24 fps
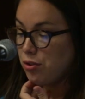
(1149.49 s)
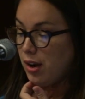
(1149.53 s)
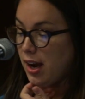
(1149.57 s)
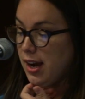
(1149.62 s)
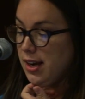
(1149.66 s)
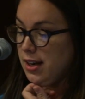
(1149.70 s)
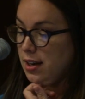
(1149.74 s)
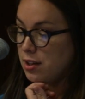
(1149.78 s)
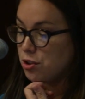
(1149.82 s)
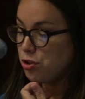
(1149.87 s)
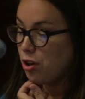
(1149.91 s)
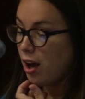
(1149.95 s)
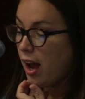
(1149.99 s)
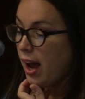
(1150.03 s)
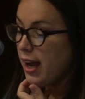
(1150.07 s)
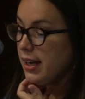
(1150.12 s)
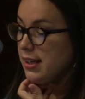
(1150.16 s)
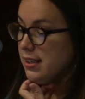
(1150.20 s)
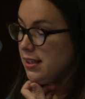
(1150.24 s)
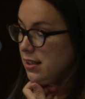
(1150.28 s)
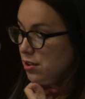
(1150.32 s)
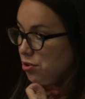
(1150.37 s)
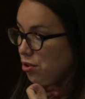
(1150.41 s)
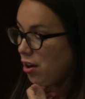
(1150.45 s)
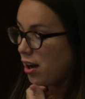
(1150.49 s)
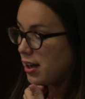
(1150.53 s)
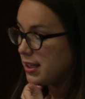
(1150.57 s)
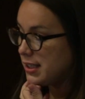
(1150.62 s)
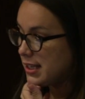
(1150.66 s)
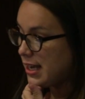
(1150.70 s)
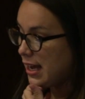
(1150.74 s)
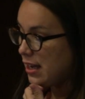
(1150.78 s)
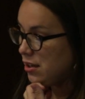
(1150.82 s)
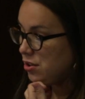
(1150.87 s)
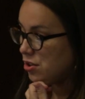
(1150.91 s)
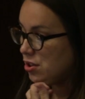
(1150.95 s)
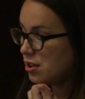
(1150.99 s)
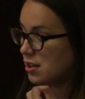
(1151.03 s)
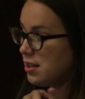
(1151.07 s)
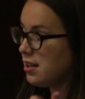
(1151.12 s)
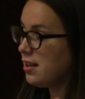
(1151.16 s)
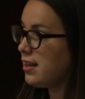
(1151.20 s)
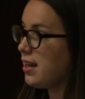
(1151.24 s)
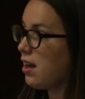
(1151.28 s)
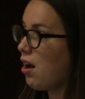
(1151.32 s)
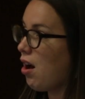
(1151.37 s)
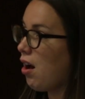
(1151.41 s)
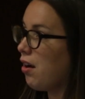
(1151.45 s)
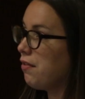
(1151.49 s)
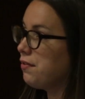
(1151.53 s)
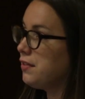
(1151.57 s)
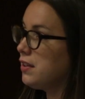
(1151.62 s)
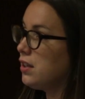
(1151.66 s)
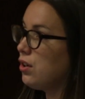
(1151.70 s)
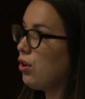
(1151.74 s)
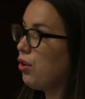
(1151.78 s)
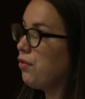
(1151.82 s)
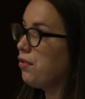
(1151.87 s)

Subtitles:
tried to draw attention to the often